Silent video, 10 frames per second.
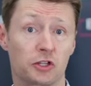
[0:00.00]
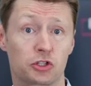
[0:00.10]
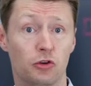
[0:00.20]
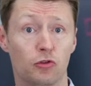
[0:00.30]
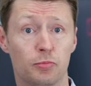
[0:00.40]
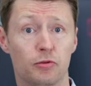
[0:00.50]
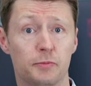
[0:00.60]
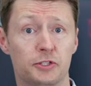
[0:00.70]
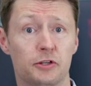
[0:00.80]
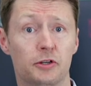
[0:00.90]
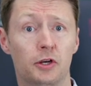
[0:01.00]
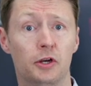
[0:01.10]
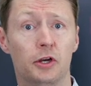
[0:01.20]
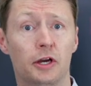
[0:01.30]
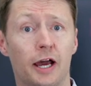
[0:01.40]
a secure perimeter
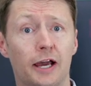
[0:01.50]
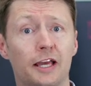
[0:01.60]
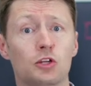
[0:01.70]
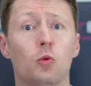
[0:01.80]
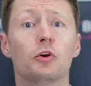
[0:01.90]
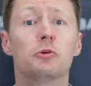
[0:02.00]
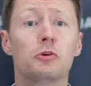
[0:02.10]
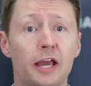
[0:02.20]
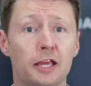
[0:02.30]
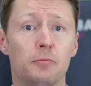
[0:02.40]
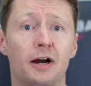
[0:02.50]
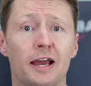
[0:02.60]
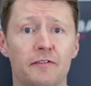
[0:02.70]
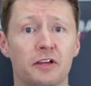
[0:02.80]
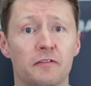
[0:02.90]
against what you gain by
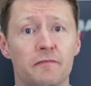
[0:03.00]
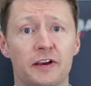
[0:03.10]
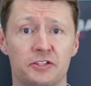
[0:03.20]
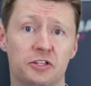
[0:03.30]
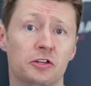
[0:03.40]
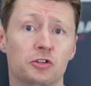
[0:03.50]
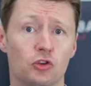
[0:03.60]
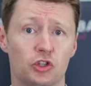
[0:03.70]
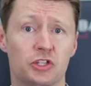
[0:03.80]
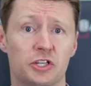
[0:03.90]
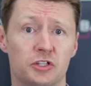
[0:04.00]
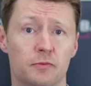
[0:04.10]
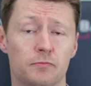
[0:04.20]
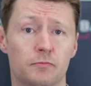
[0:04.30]
having invested in such a system.